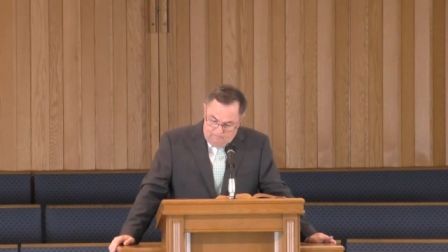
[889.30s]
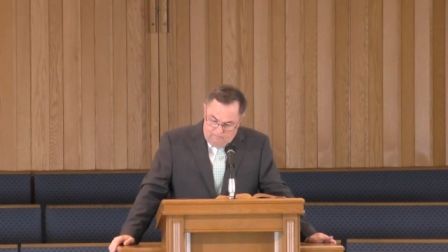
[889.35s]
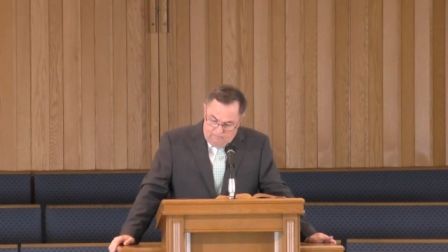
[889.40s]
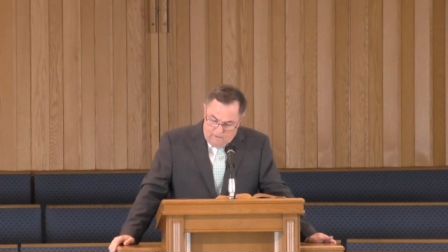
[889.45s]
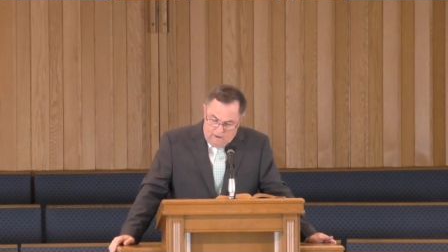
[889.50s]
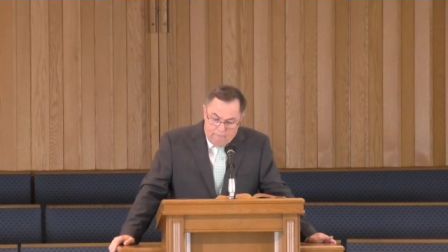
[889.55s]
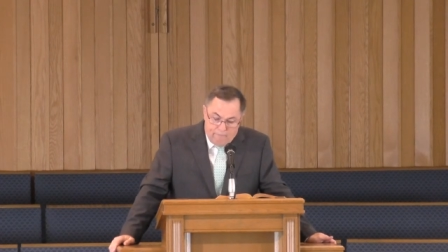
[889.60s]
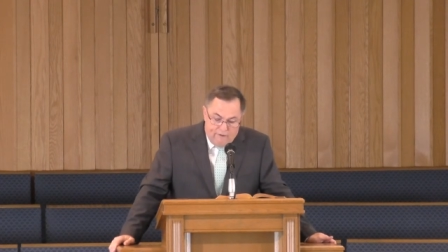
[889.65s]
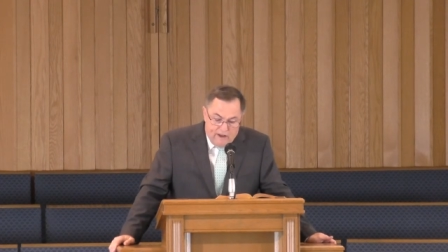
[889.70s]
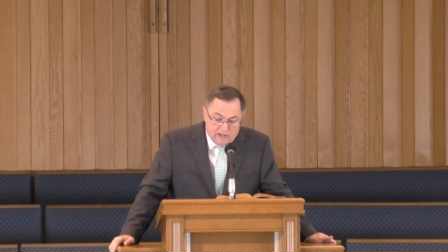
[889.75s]

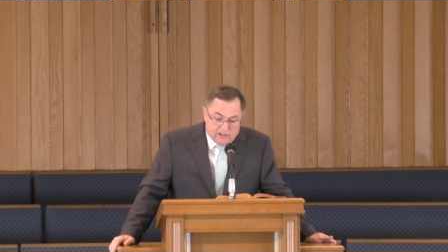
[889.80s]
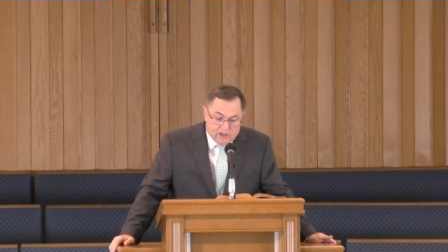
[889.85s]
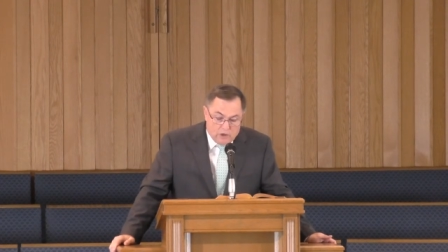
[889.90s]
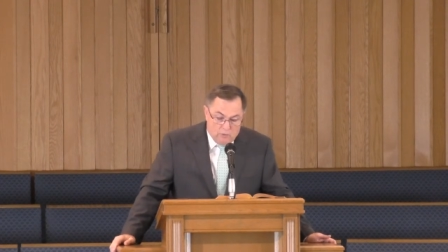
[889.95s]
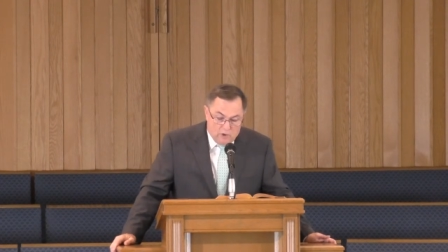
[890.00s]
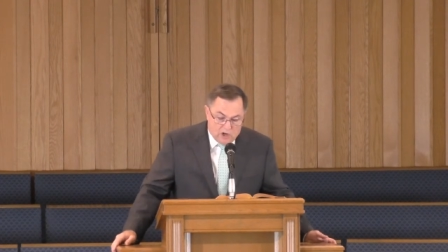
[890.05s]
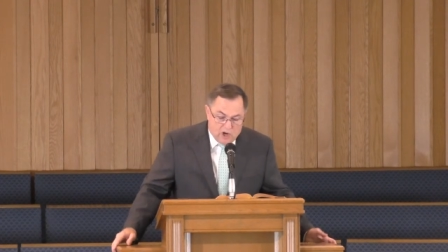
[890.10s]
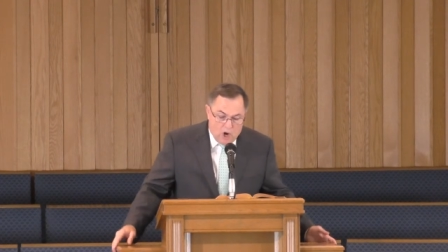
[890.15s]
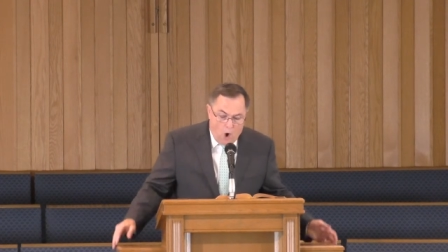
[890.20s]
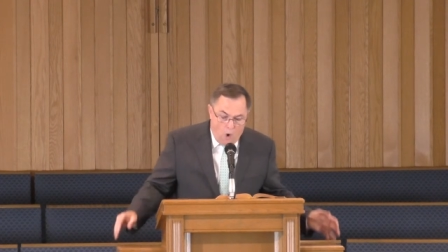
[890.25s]
Vincent
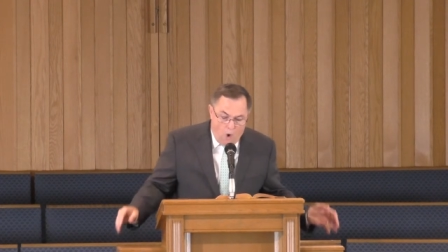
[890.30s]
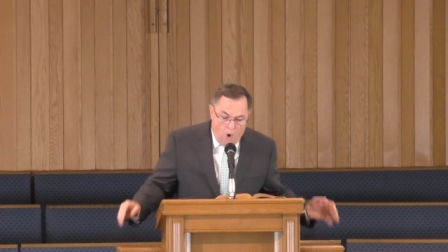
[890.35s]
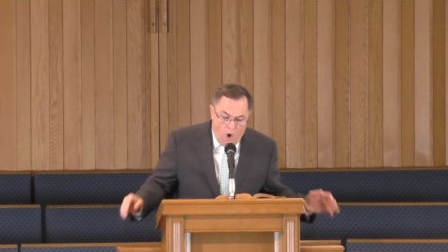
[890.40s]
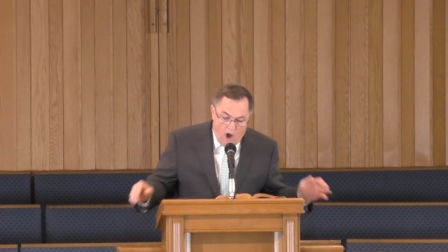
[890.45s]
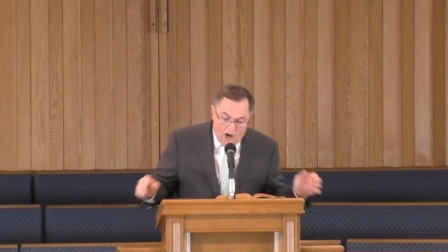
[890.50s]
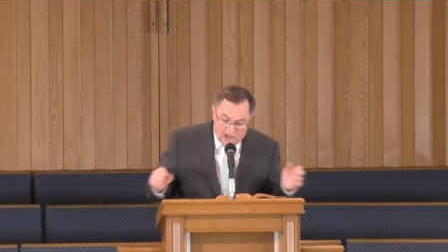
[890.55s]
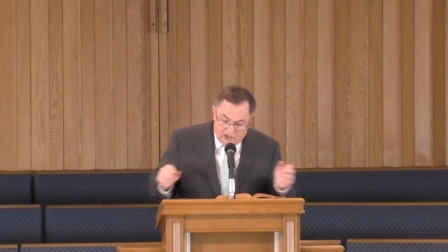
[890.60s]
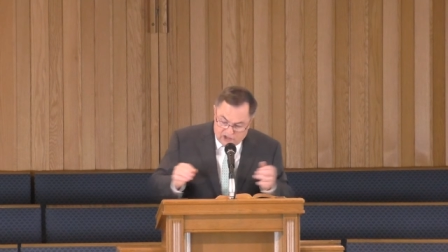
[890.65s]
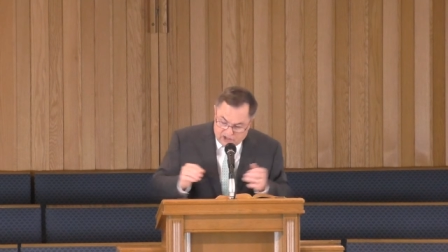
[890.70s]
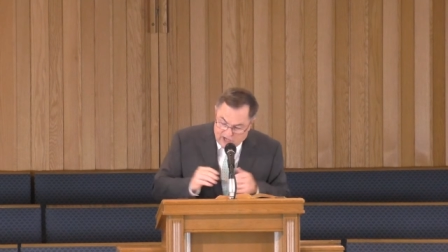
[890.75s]
would go on
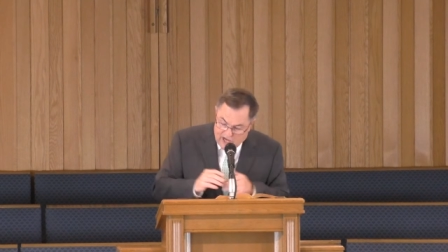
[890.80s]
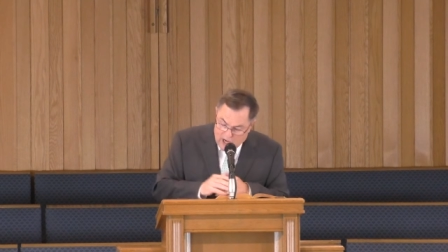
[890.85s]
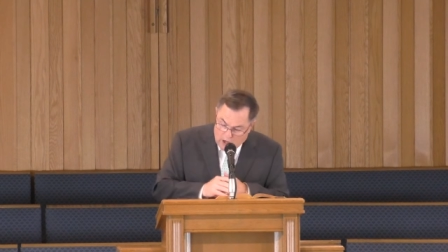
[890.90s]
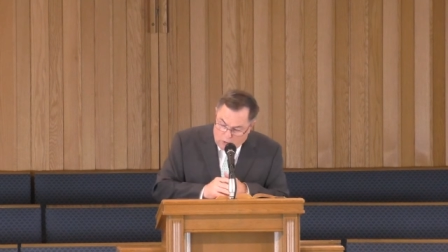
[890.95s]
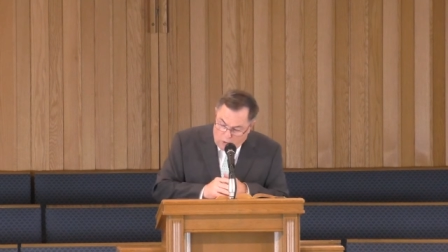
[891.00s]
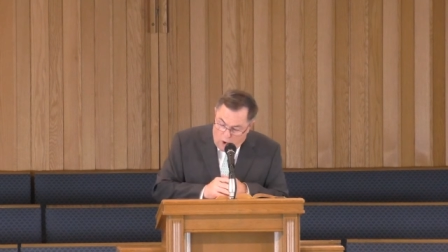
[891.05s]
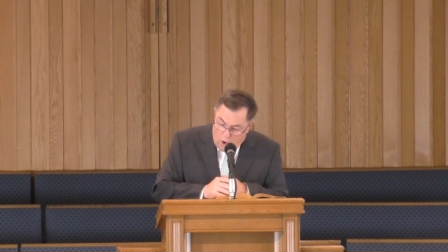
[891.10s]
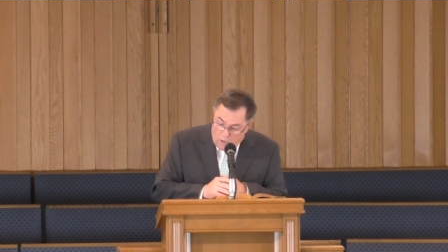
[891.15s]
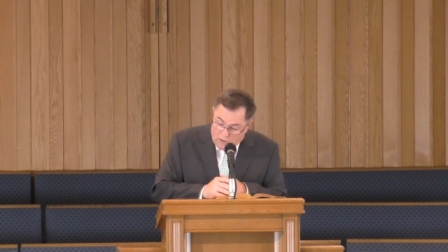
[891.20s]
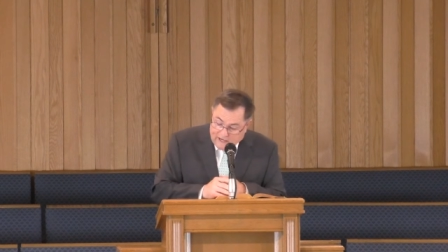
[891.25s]
and say,
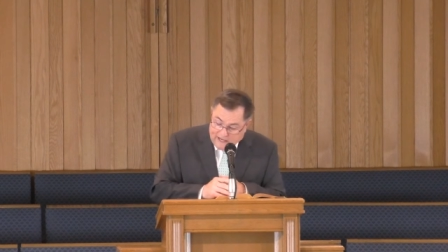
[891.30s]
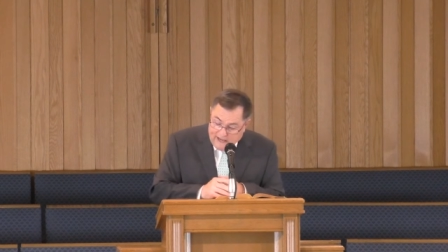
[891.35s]
quote,